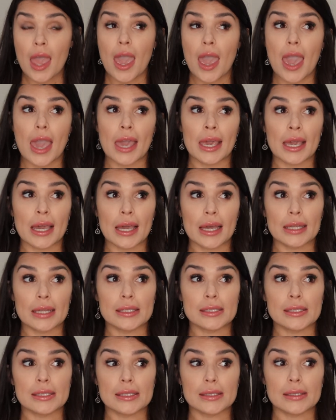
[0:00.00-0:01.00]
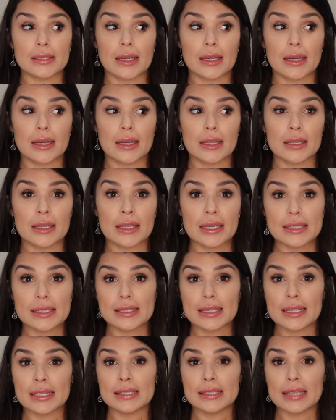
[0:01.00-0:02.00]
And
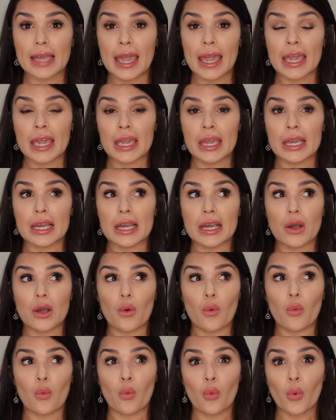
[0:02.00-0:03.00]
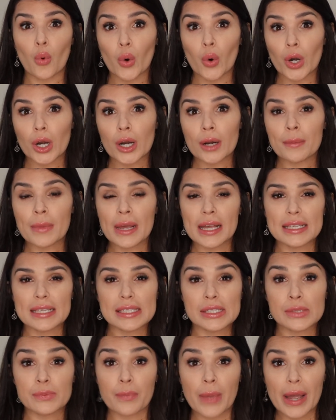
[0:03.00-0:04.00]
this is a warm,
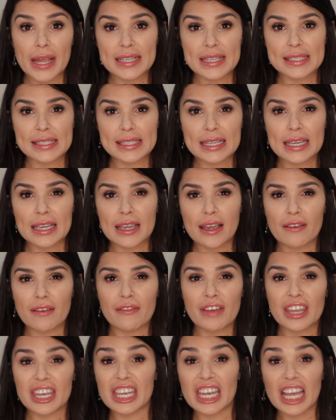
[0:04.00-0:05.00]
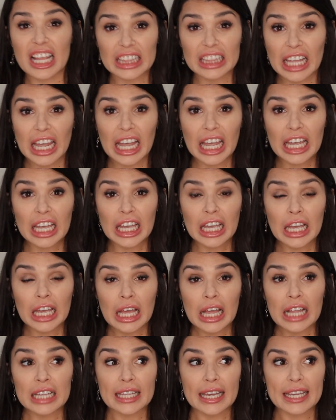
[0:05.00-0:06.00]
spicy vanilla.
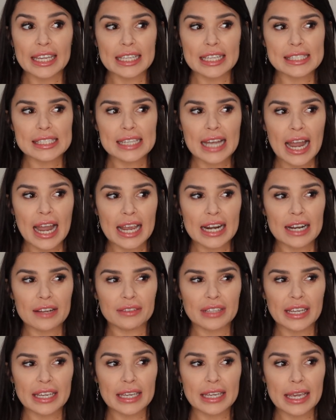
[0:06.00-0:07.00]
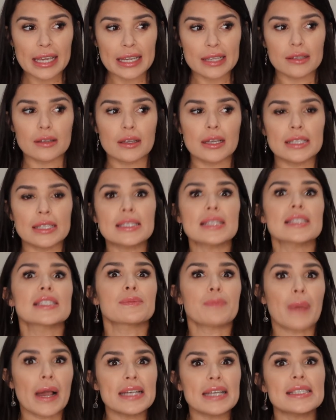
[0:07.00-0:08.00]
Like it's kind of like it's a
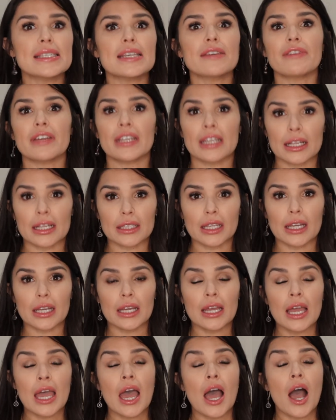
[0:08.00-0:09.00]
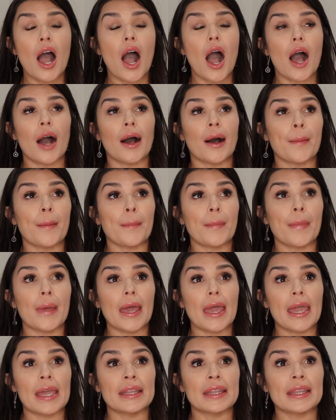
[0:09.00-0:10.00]
spicy vanilla. And
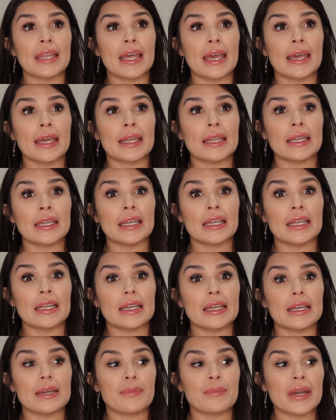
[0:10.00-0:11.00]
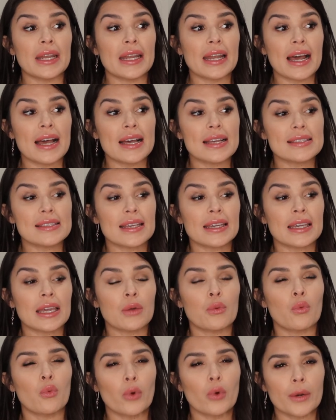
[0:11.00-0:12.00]
then, but it has like
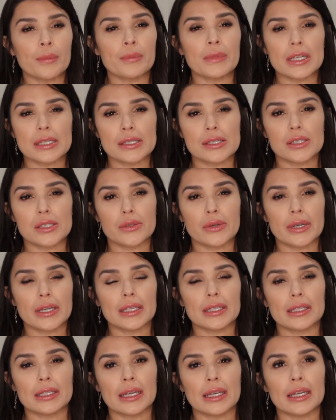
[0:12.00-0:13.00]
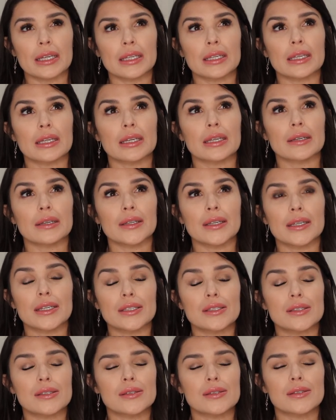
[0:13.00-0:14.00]
a warmness to it. Like
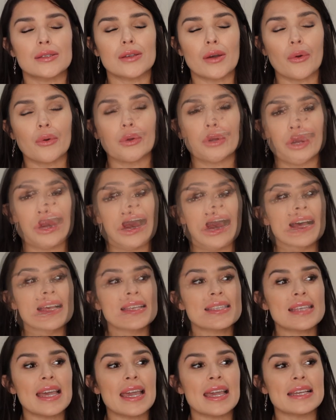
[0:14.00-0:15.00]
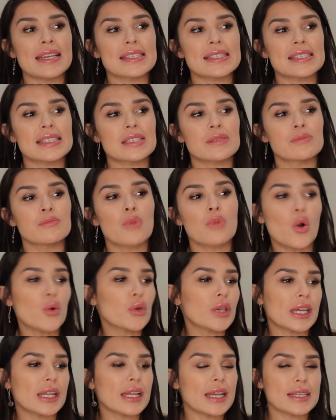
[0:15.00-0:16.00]
it's so good. It has a
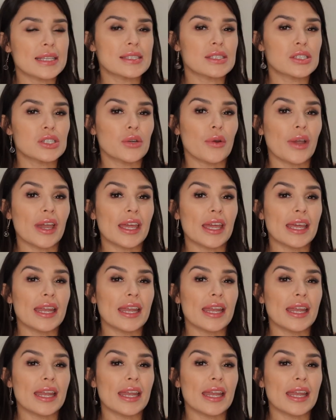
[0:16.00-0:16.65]
smokiness to it.